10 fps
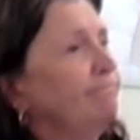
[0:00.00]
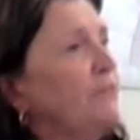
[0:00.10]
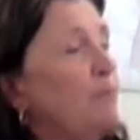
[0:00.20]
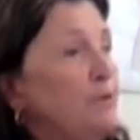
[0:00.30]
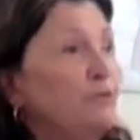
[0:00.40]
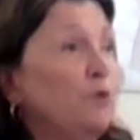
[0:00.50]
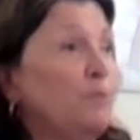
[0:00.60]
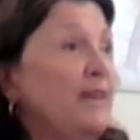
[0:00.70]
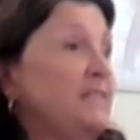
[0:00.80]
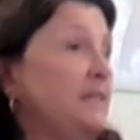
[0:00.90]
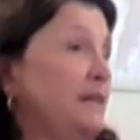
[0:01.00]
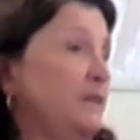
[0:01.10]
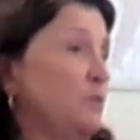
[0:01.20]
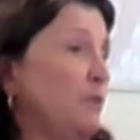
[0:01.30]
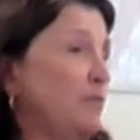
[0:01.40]
Not before May
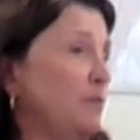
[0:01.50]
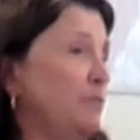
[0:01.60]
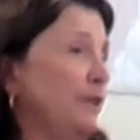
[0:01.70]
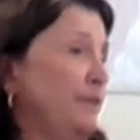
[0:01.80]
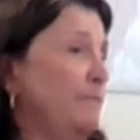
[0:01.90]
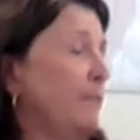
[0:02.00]
6th, probably.